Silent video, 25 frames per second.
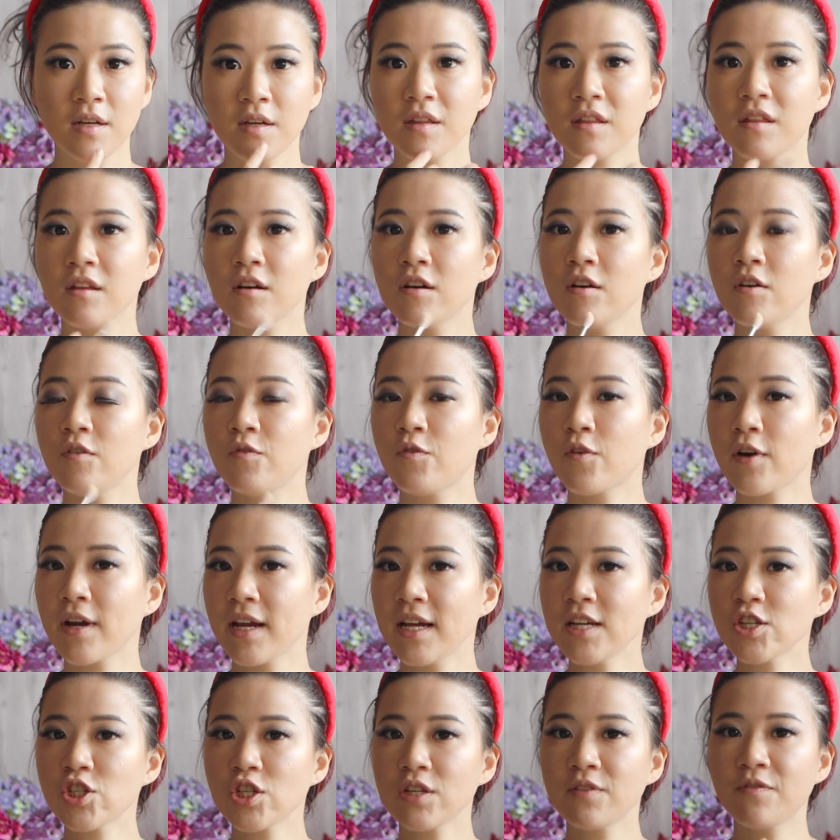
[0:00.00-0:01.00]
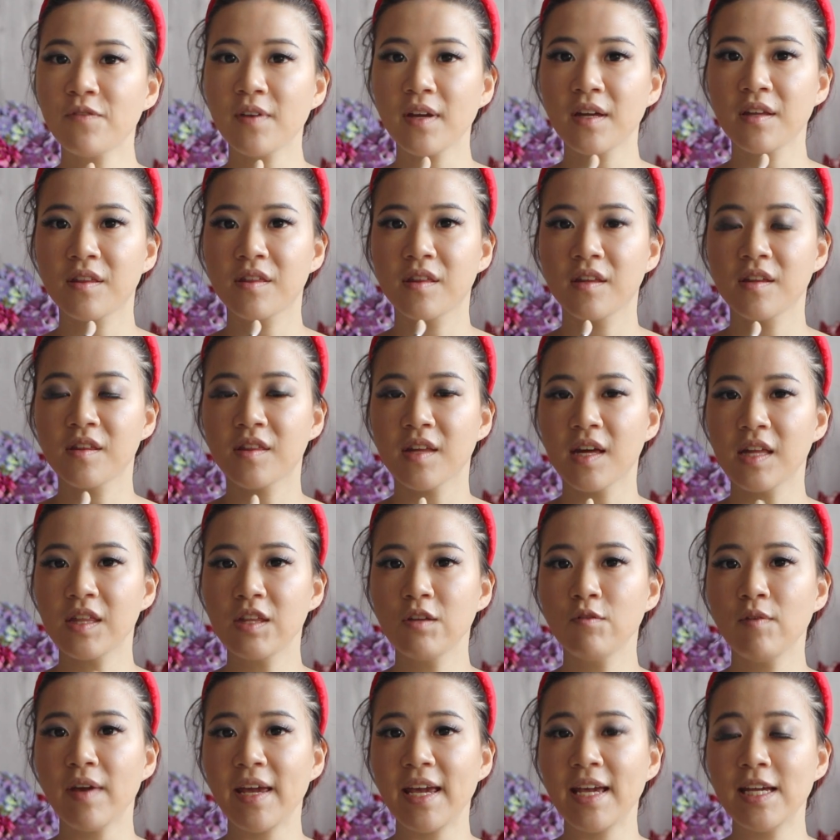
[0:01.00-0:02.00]
So for Asian faces,
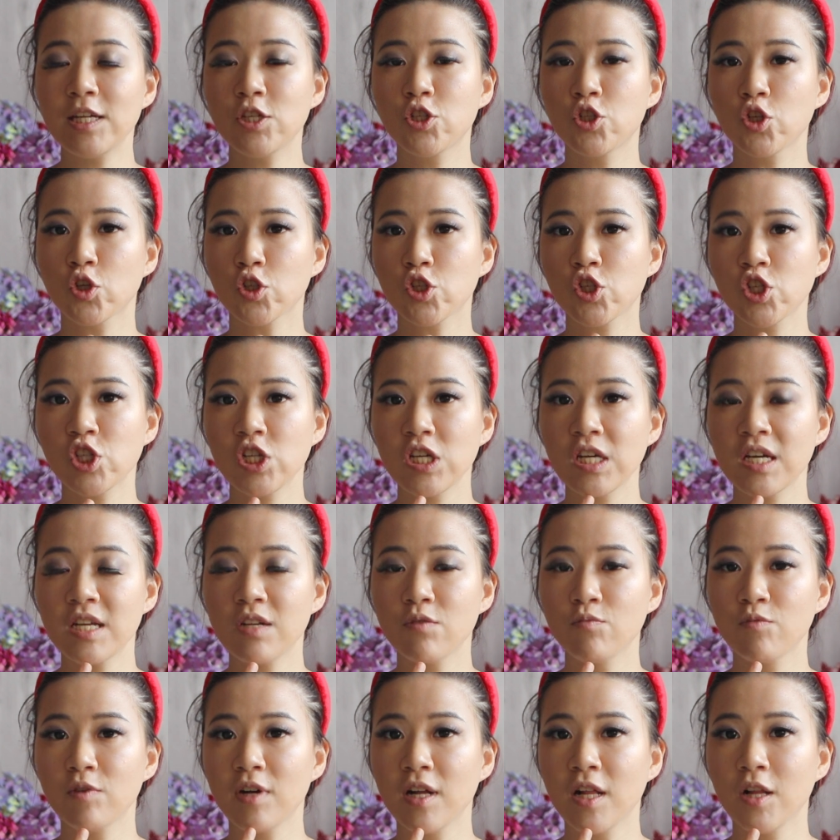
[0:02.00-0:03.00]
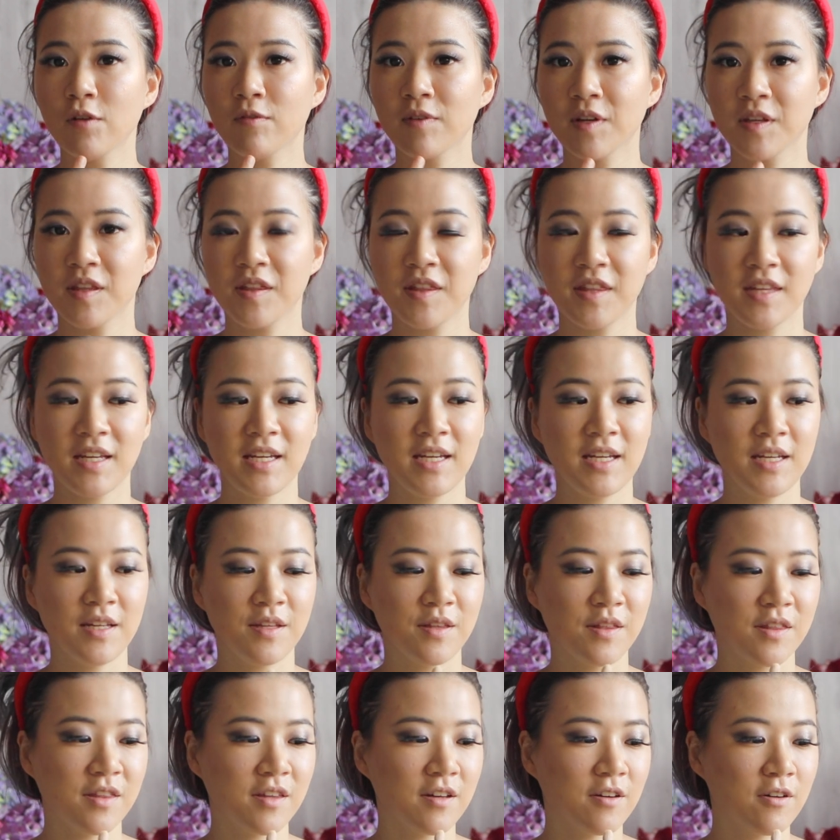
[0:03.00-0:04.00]
as you age, your chin will
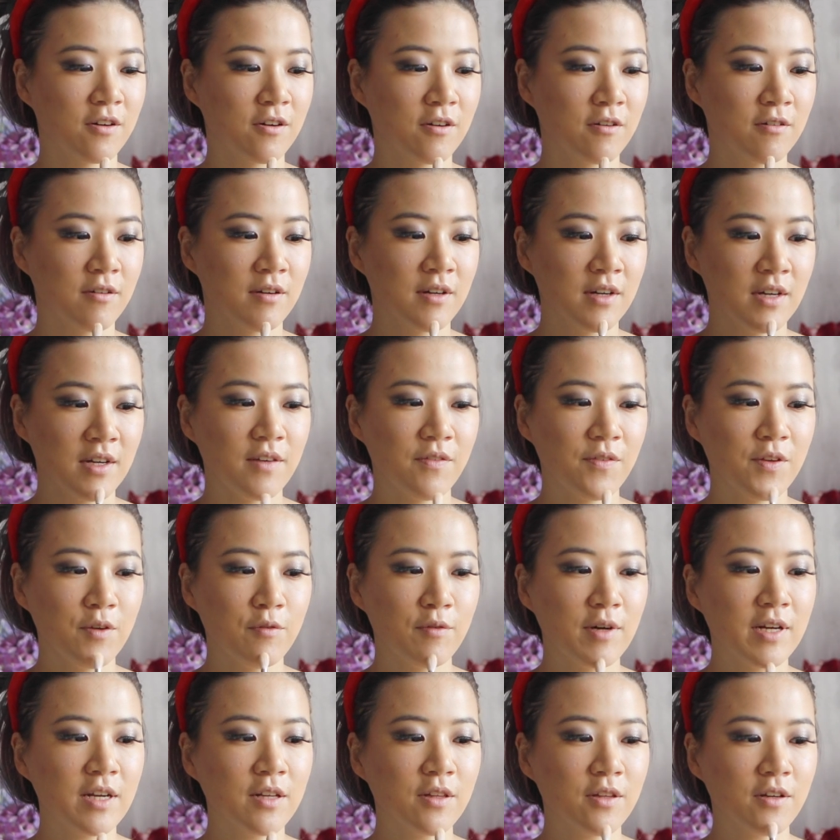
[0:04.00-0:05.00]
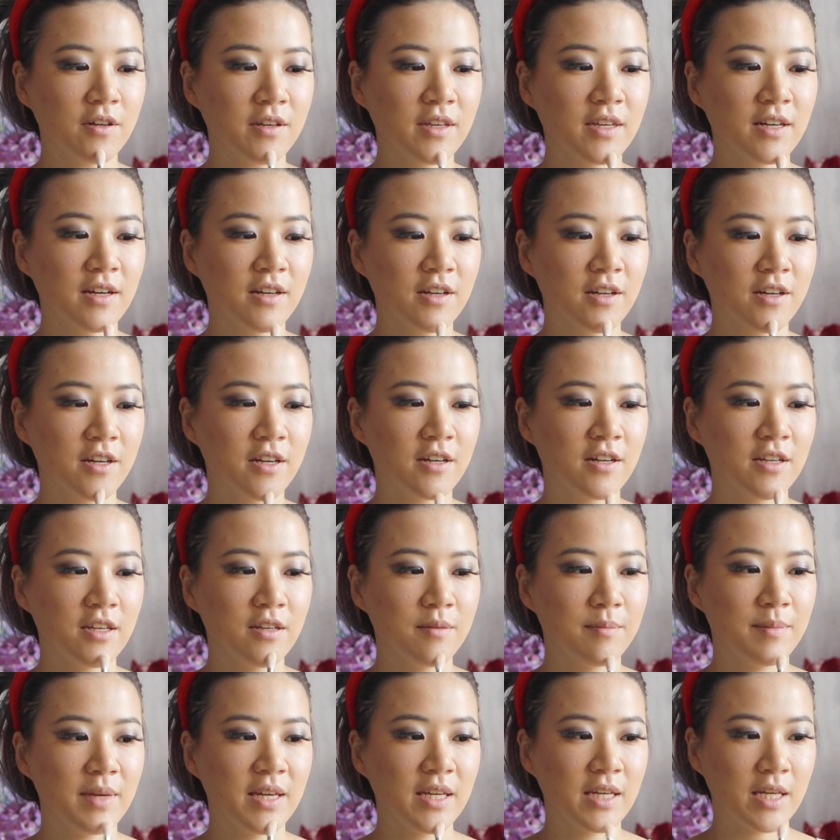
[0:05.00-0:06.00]
recede. So if you want to look younger,
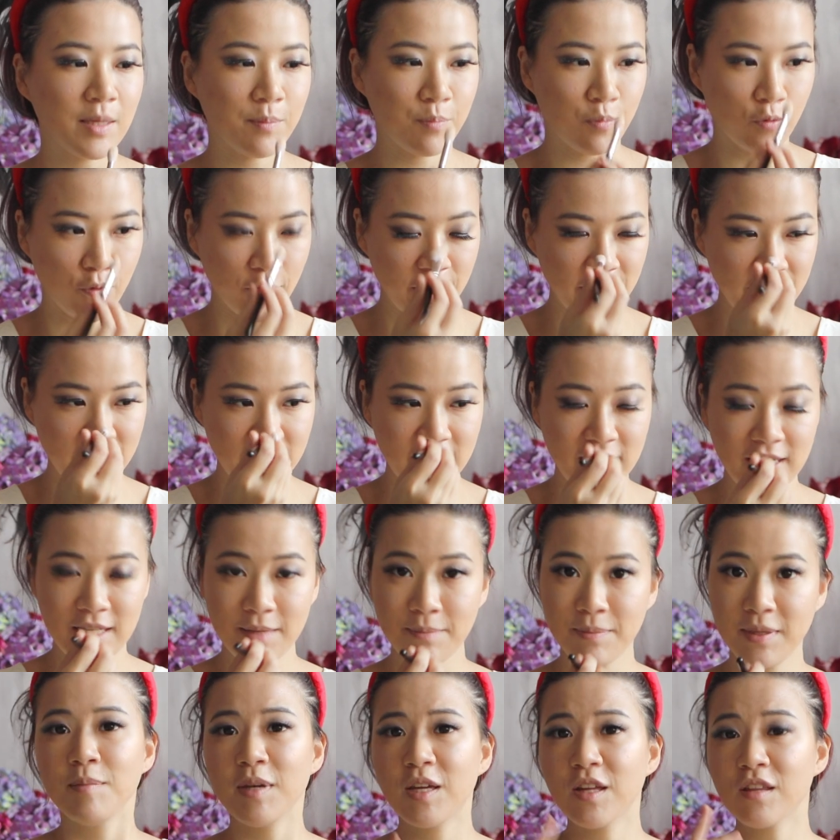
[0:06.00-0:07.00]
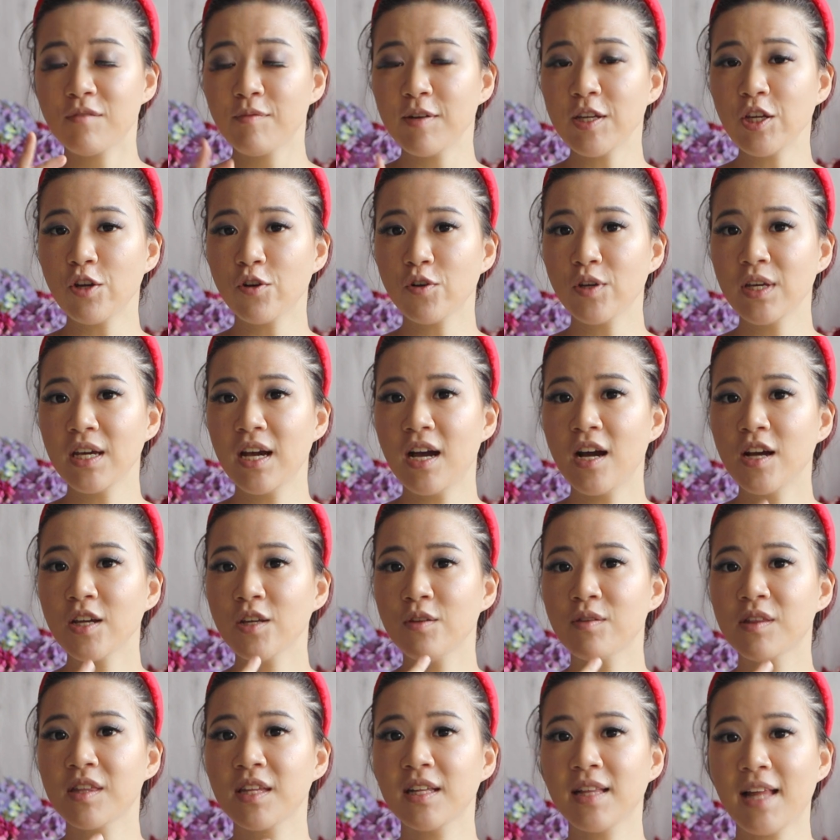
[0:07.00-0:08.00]
you make it pointy. Because when you're
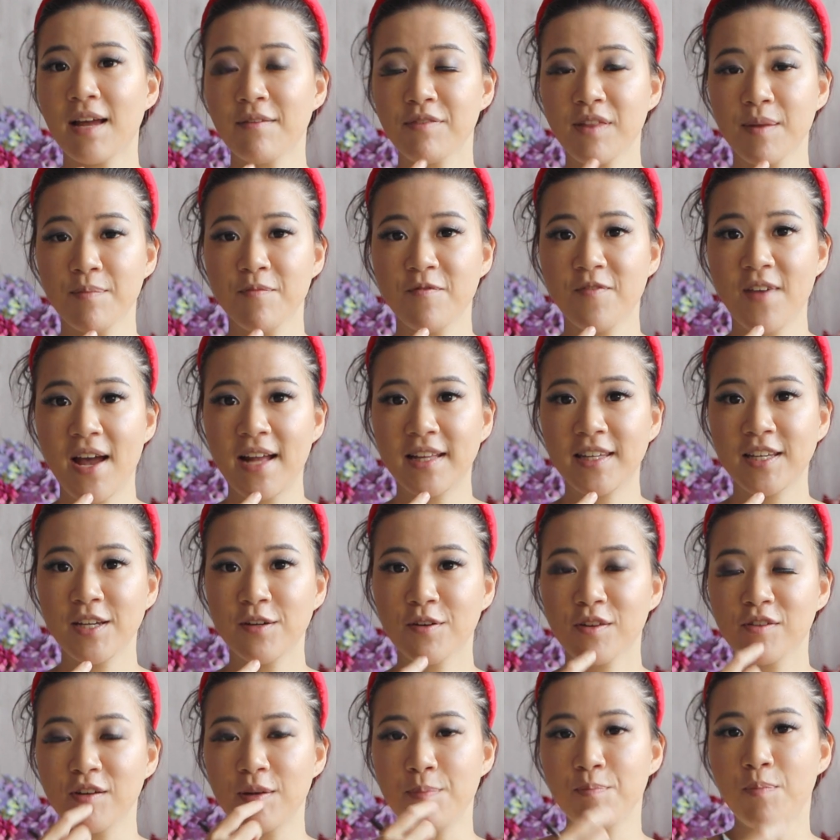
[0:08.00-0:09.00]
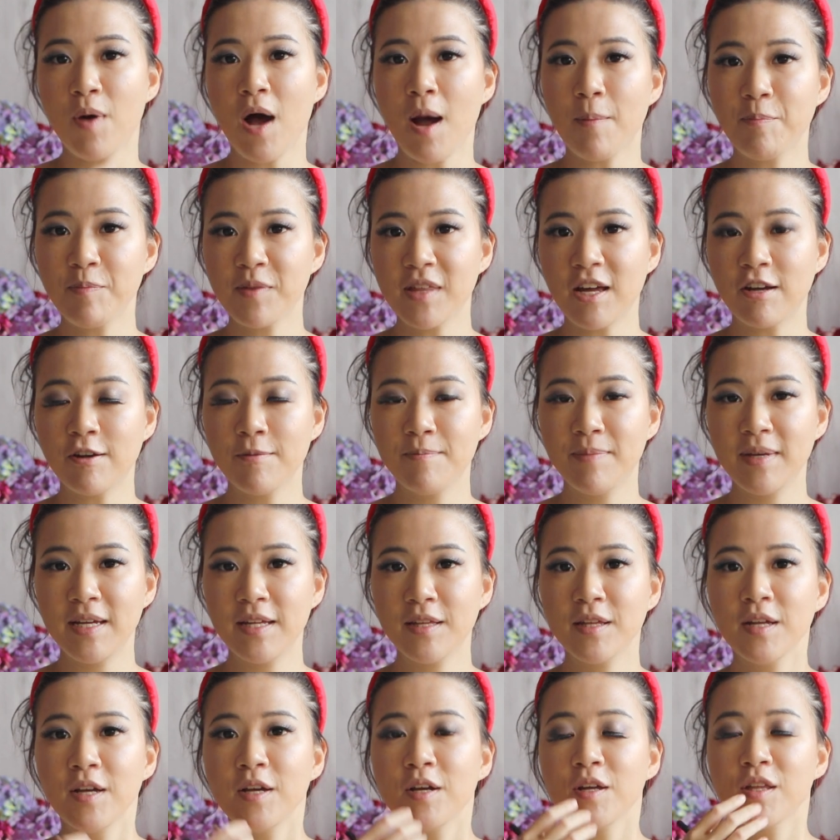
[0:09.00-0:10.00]
young, you still have some fat here, so it pops out a
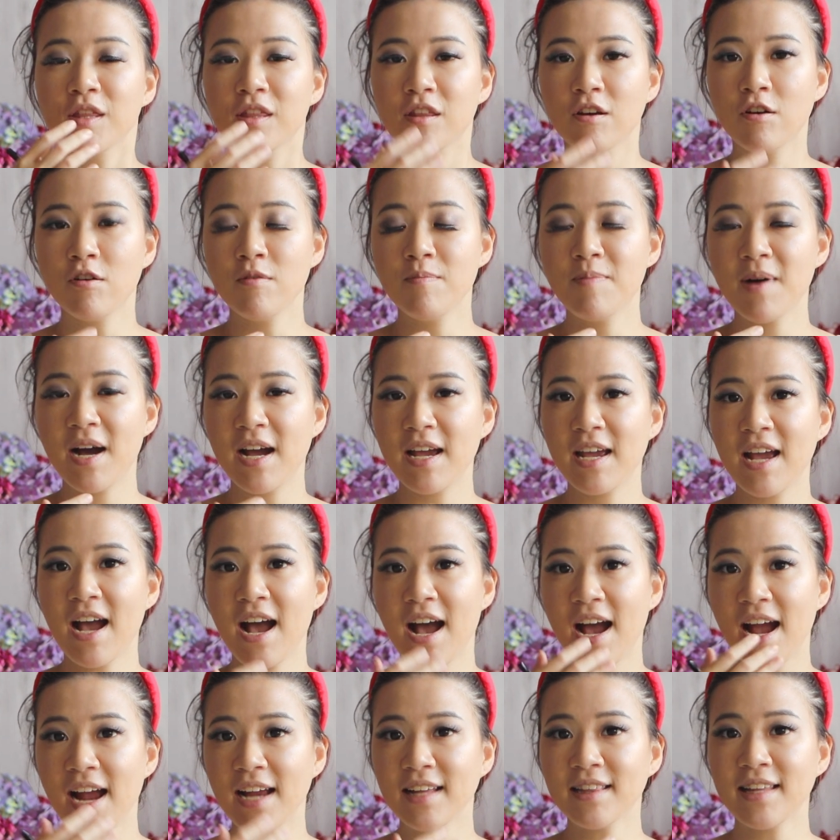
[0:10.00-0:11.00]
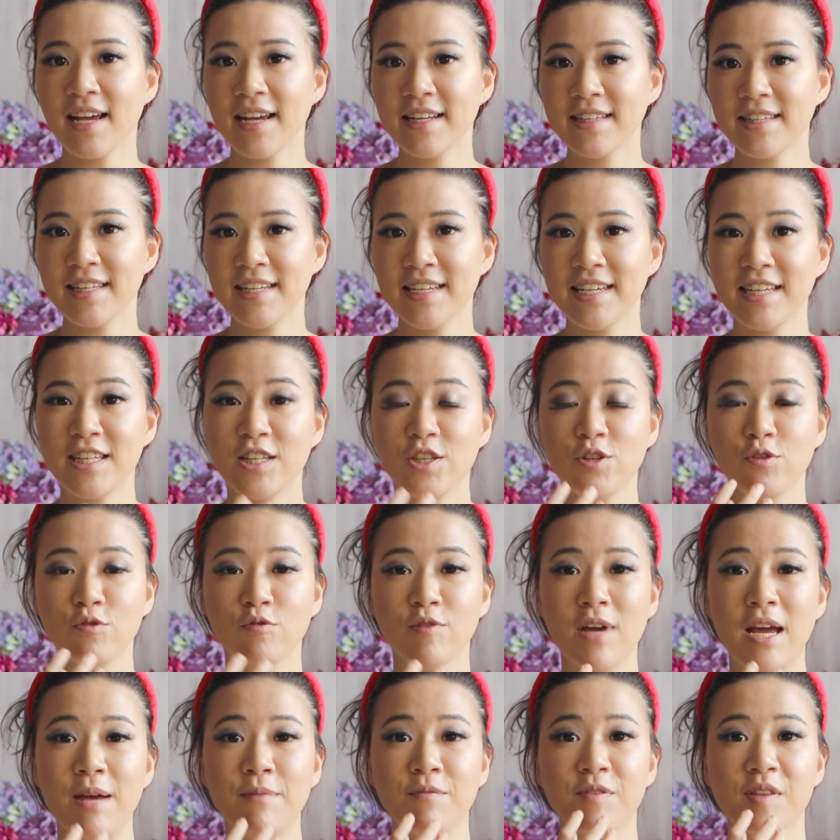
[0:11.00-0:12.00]
bit. So by highlighting it,
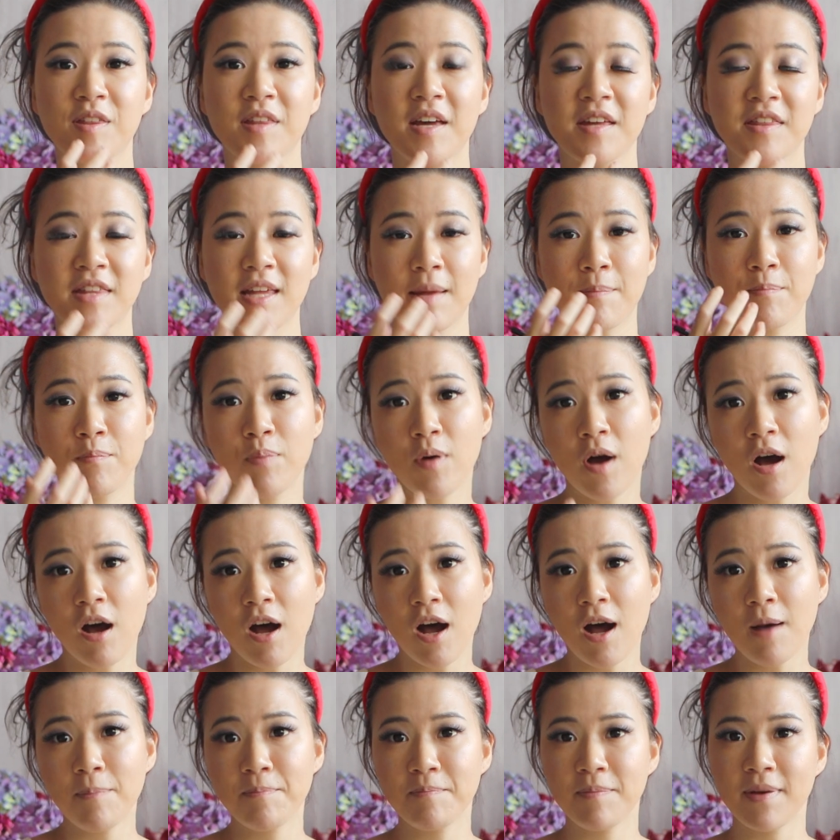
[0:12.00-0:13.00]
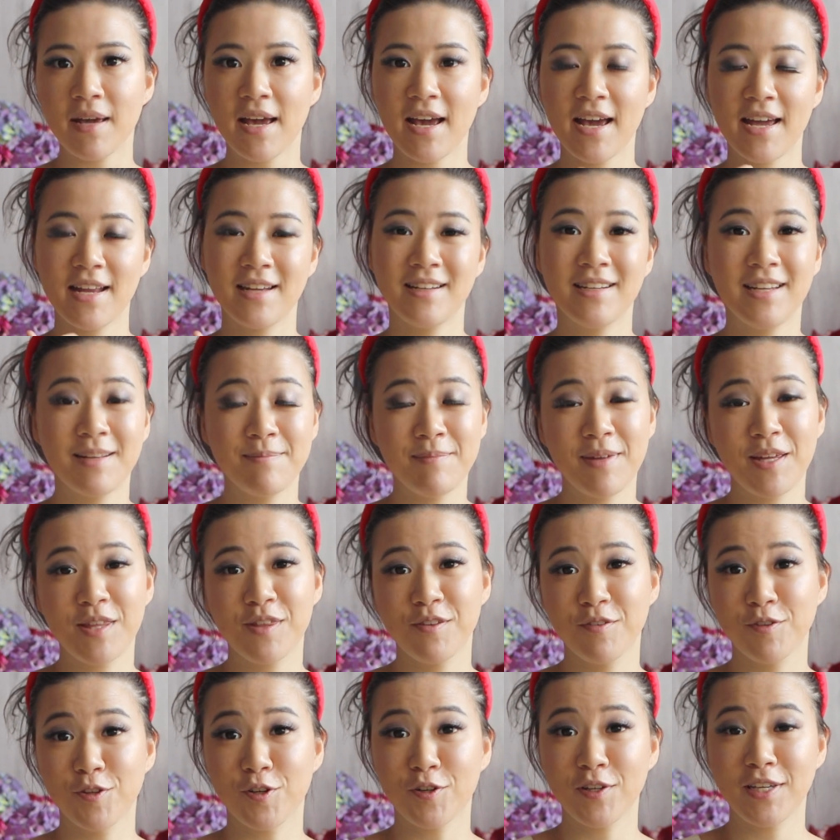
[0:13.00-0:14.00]
you emphasize that pop and it
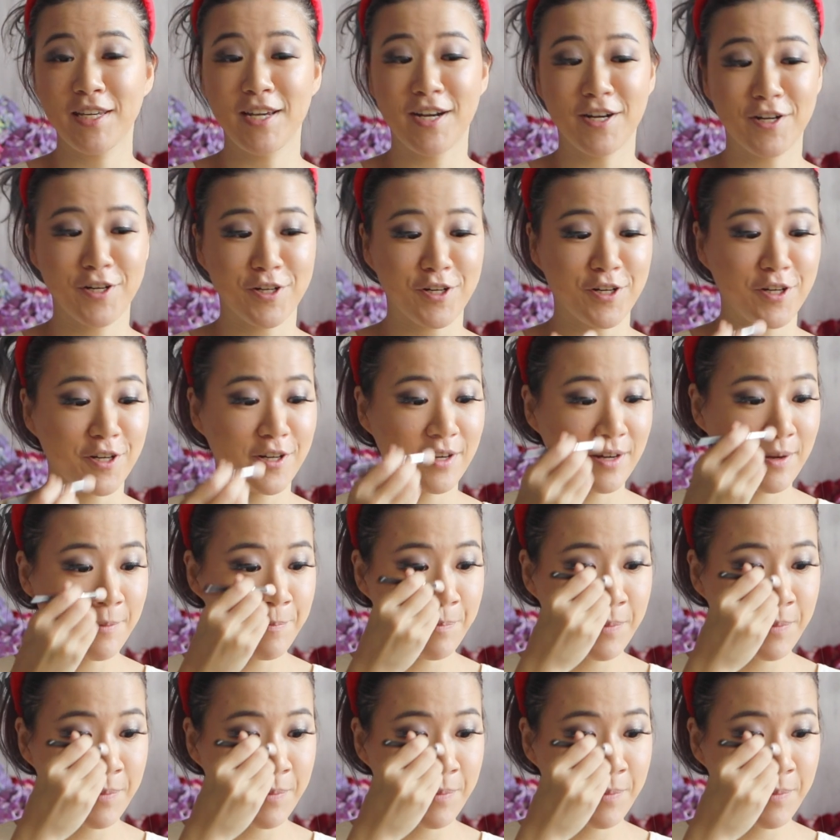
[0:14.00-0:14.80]
makes you look younger.